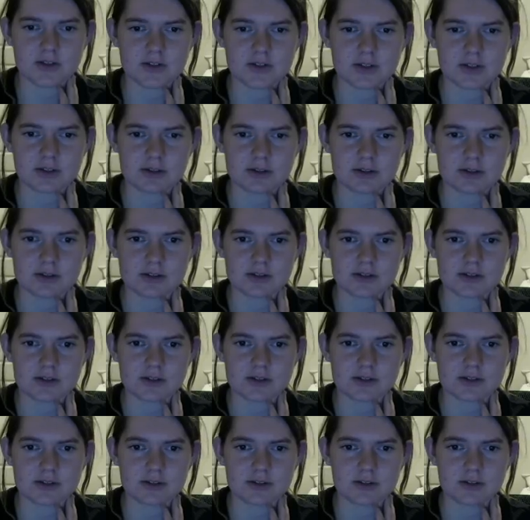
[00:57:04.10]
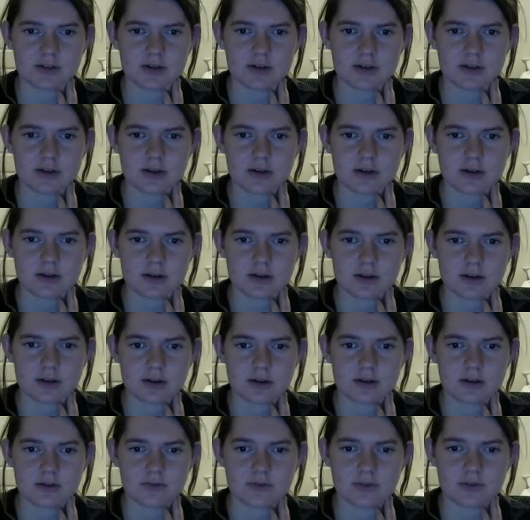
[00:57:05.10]
and then
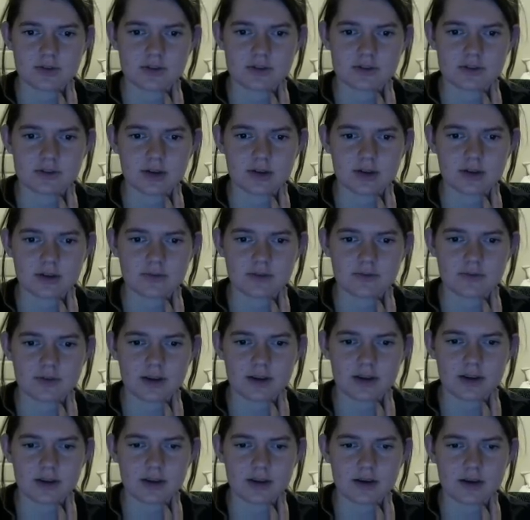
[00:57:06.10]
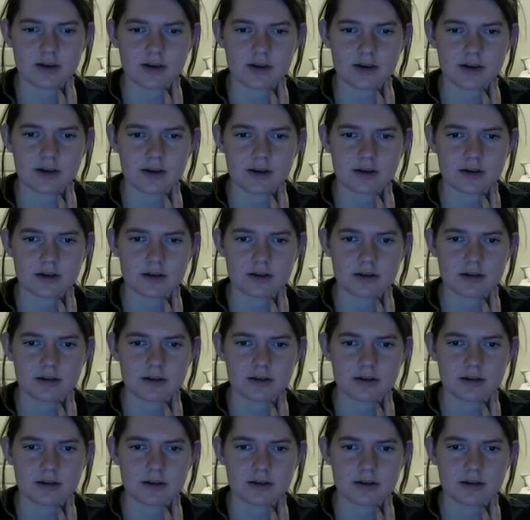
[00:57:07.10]
all of this kind of right here,